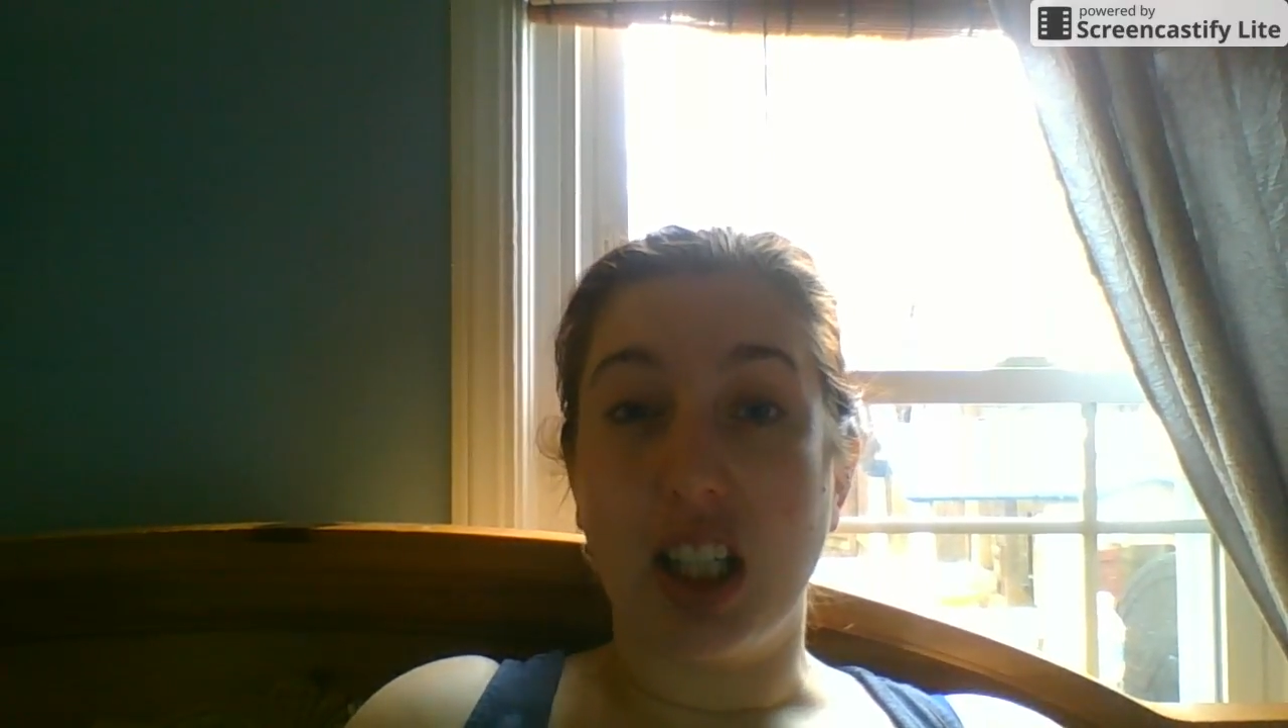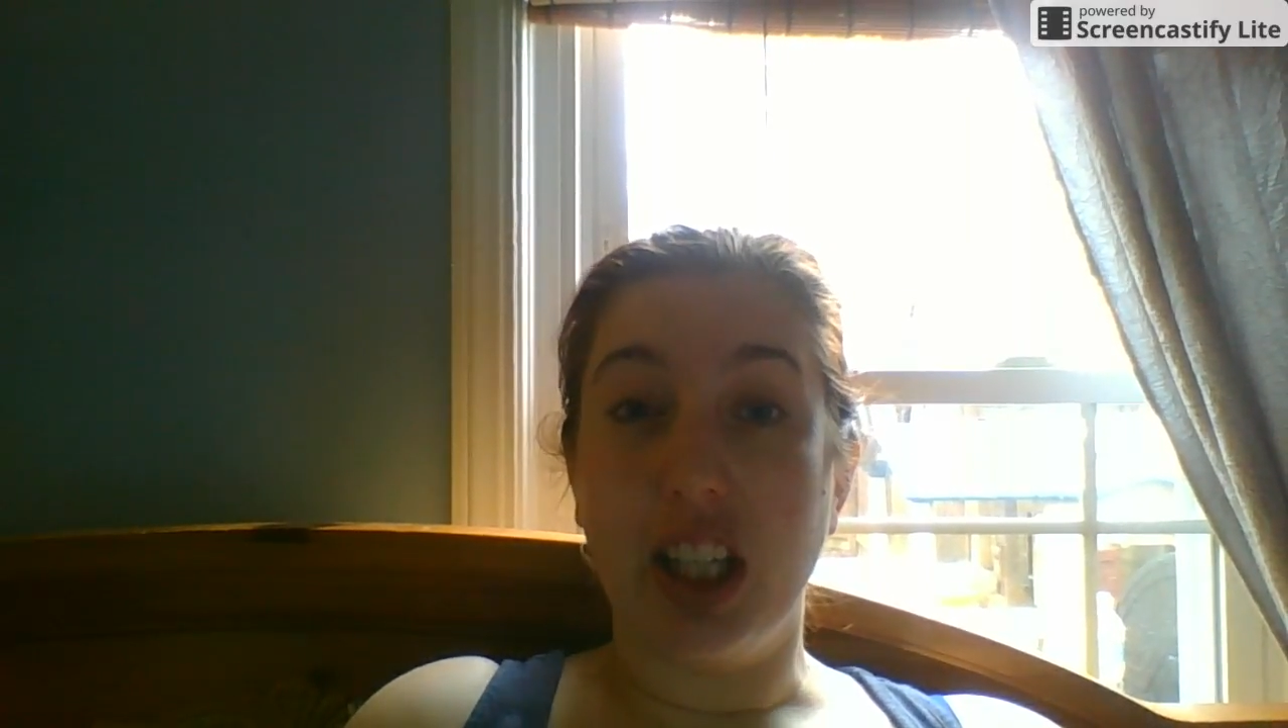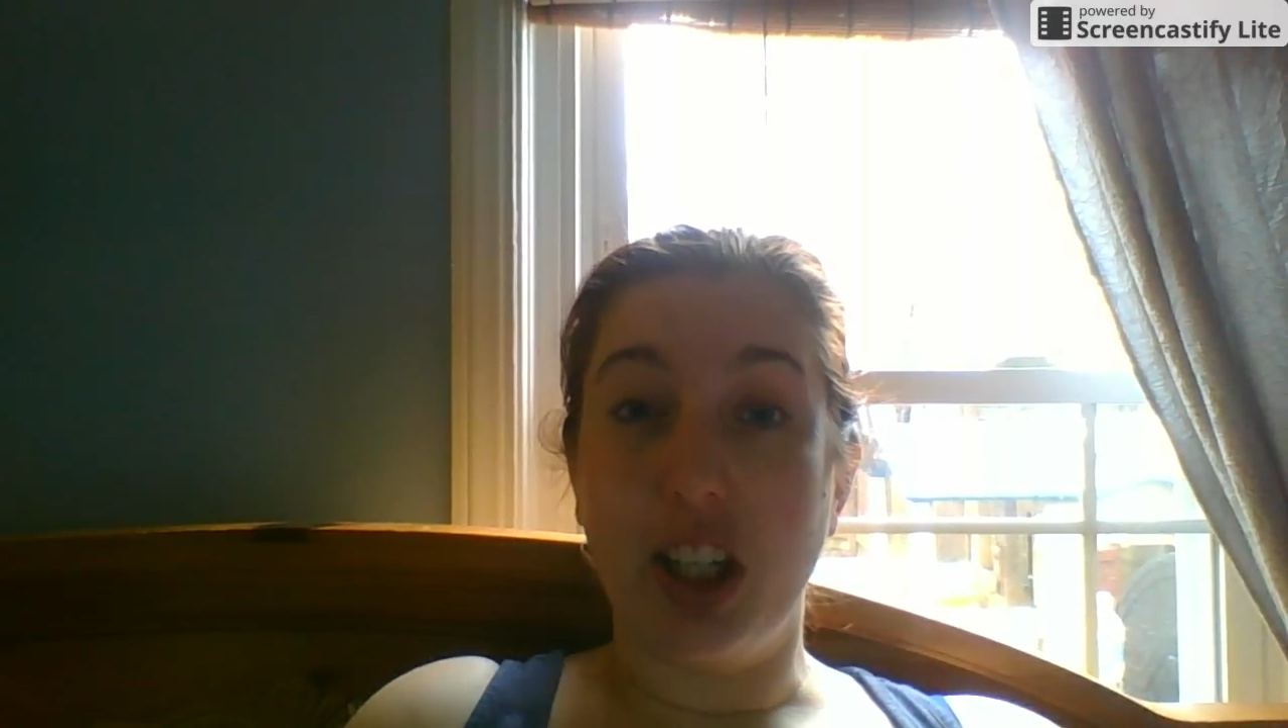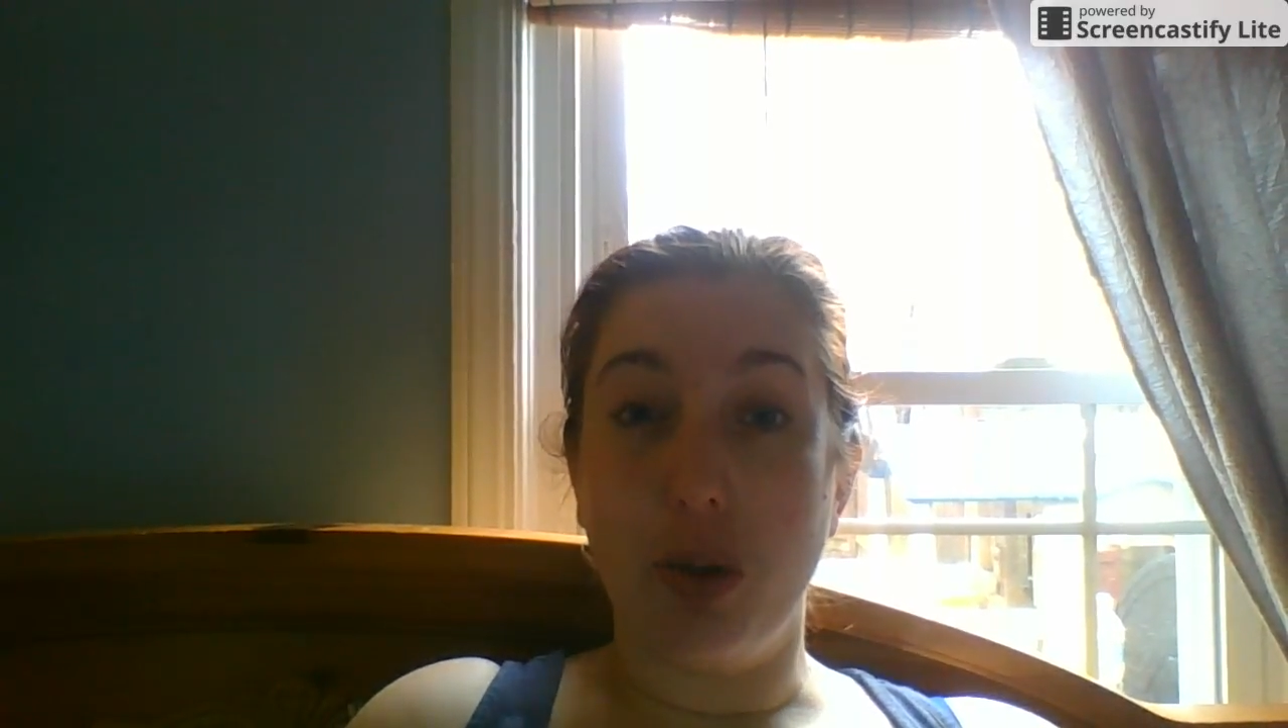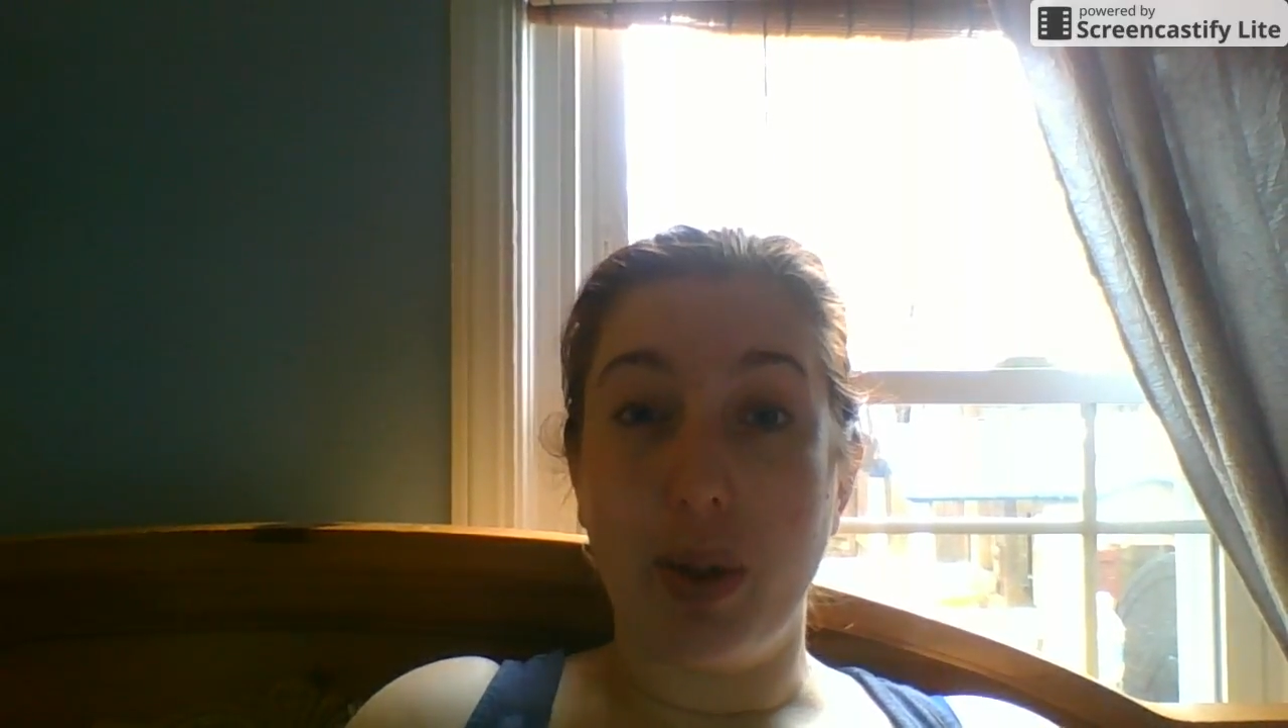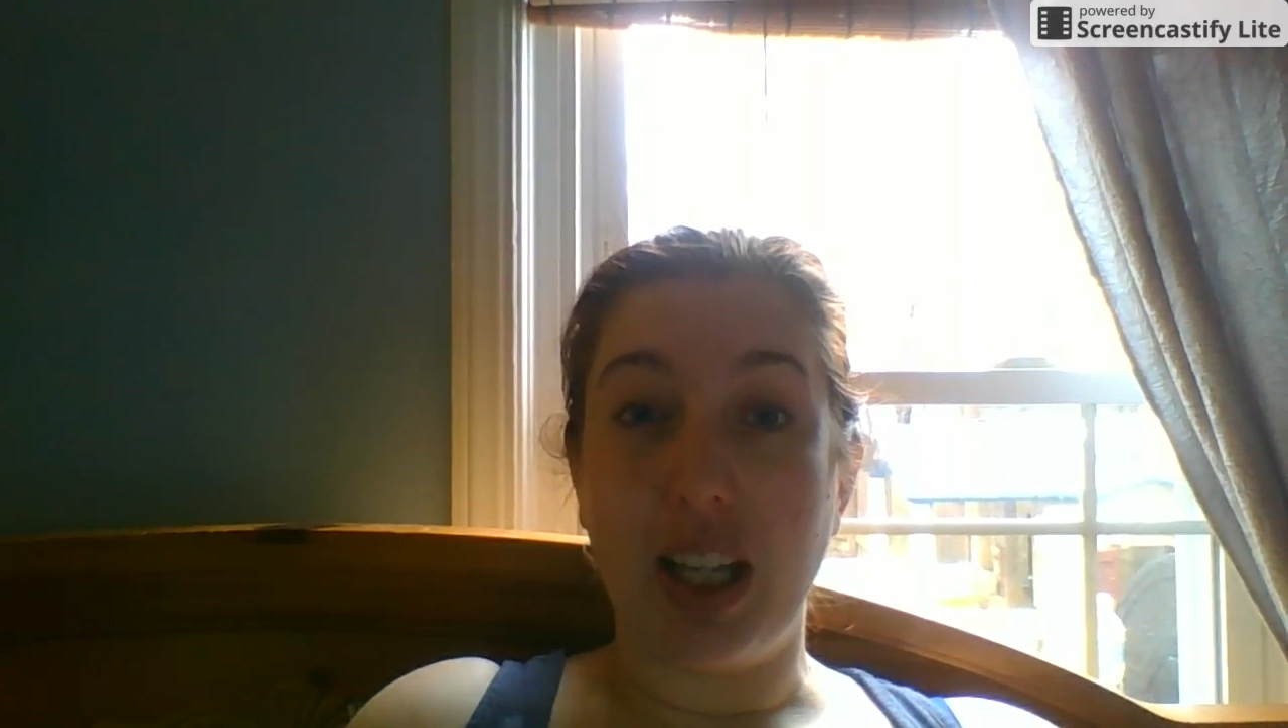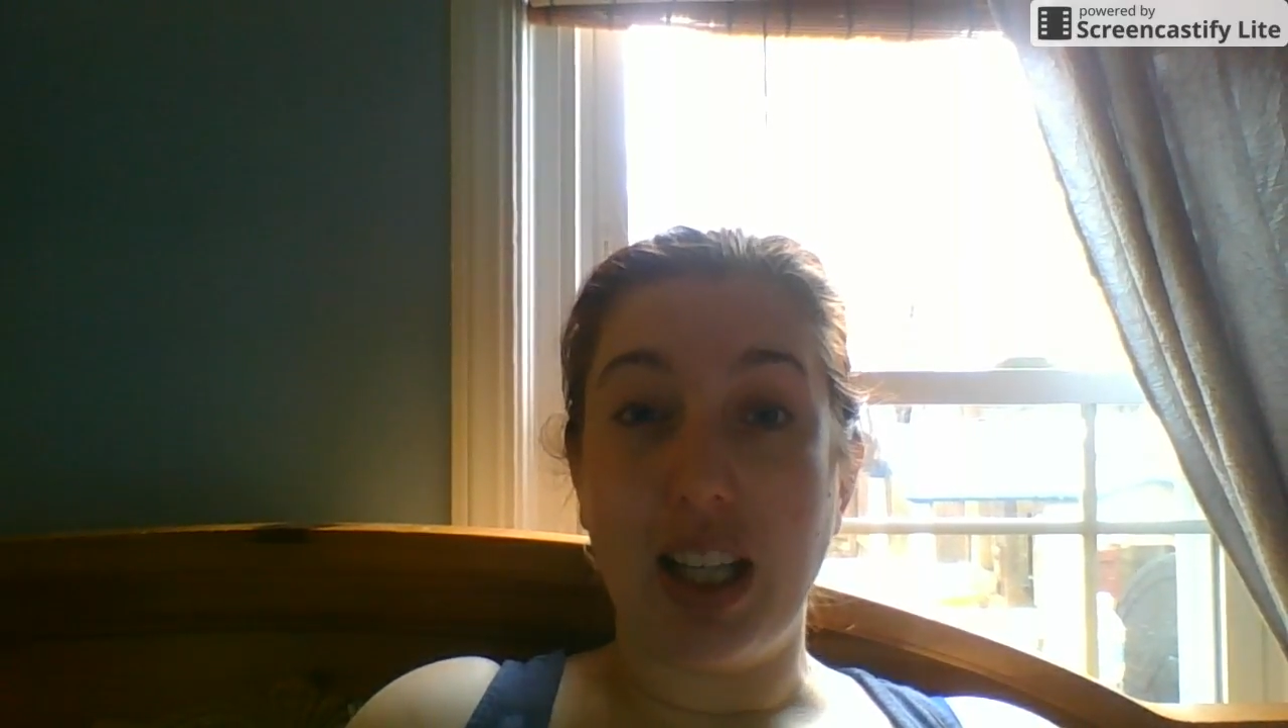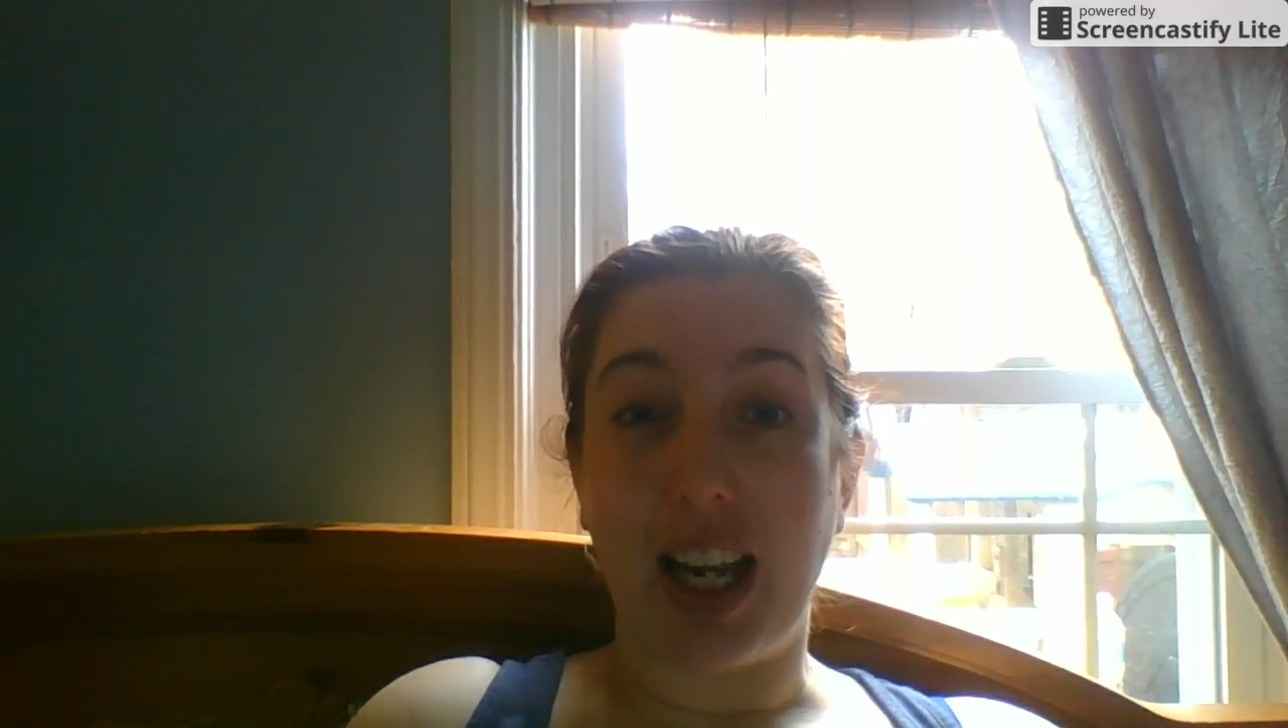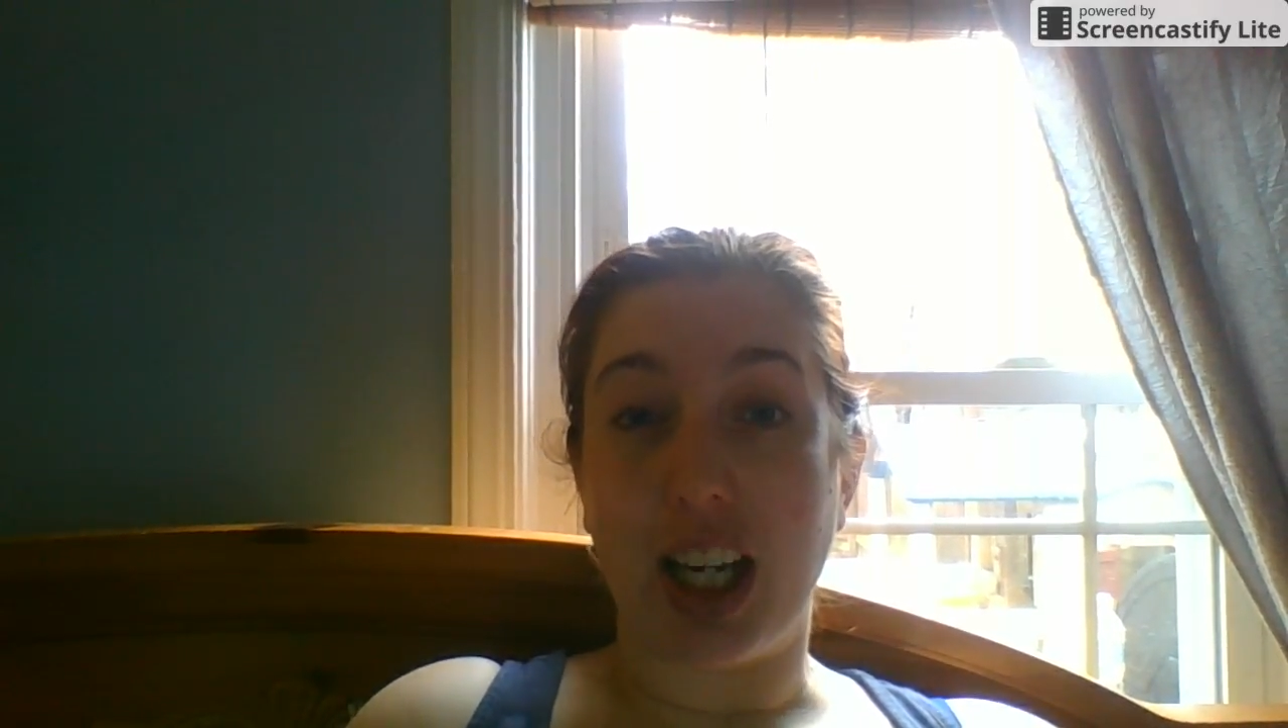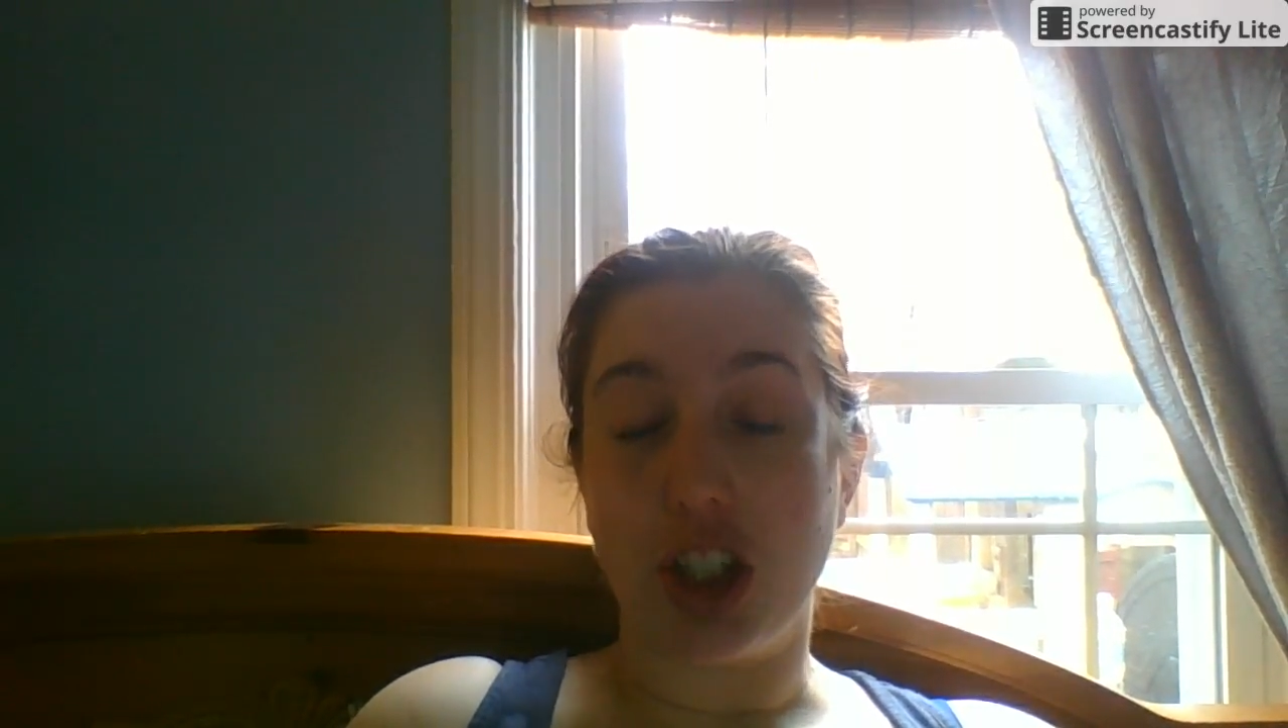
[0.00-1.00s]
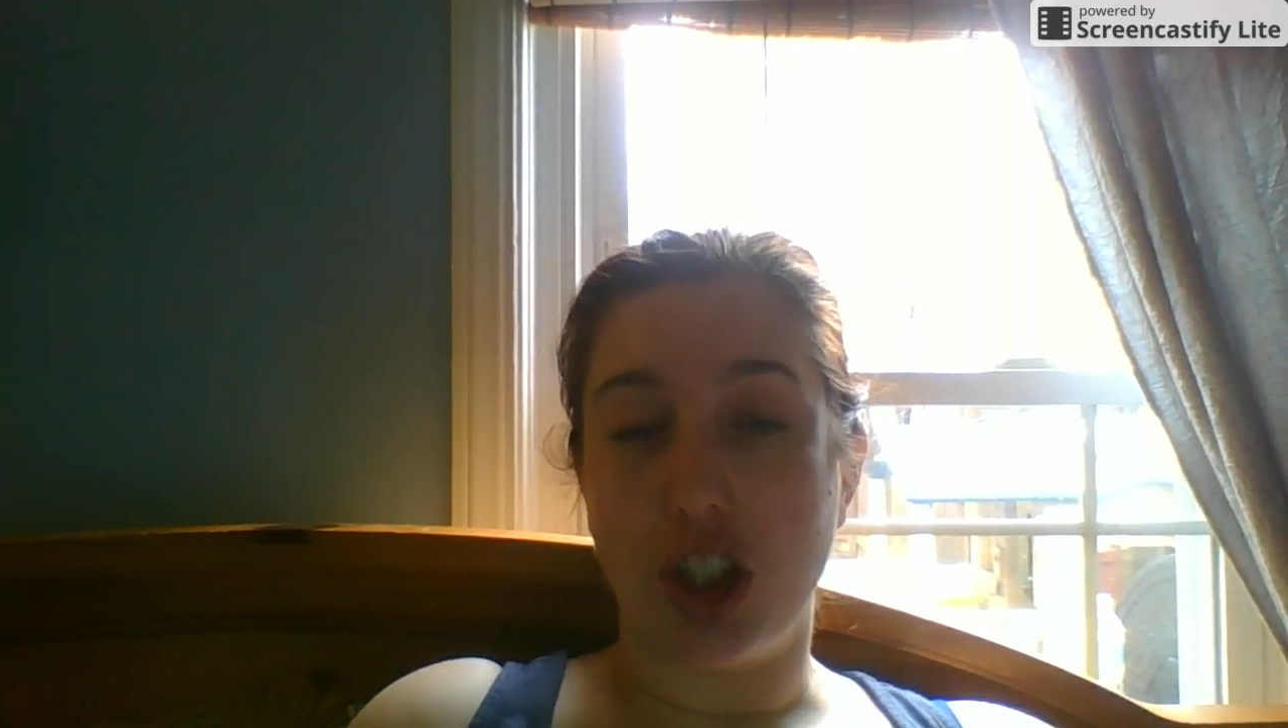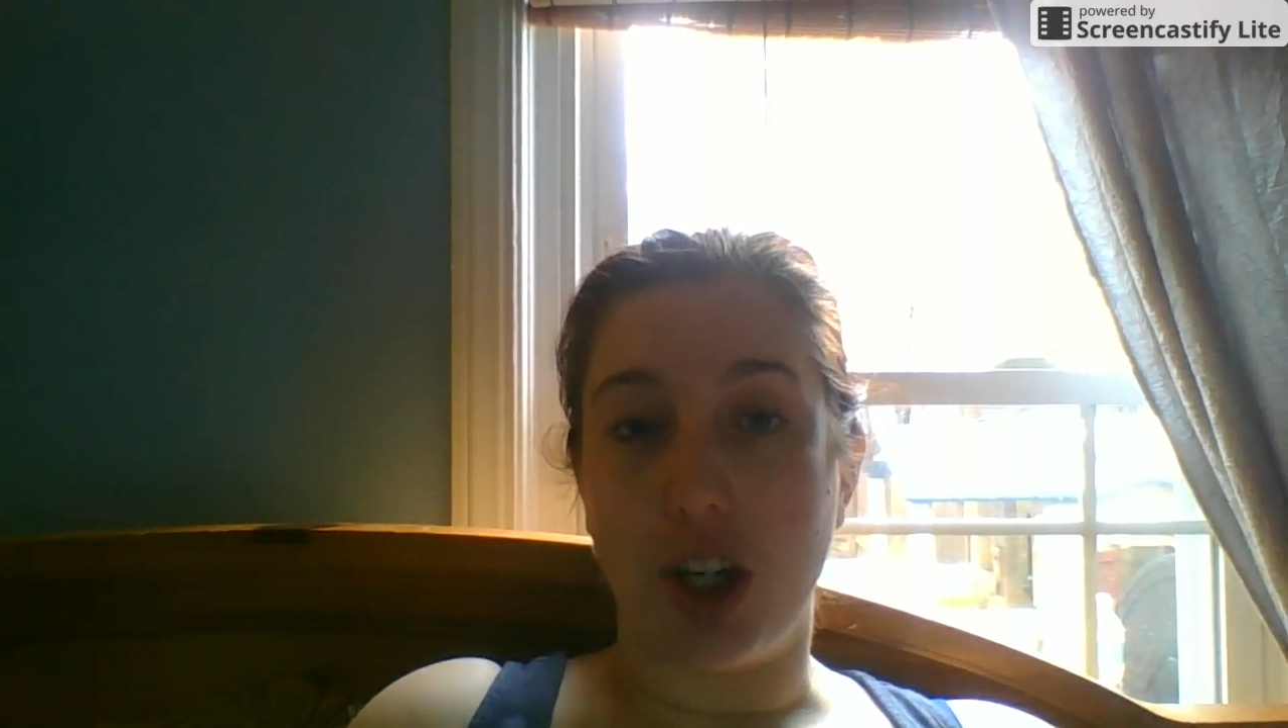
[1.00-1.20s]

little bit last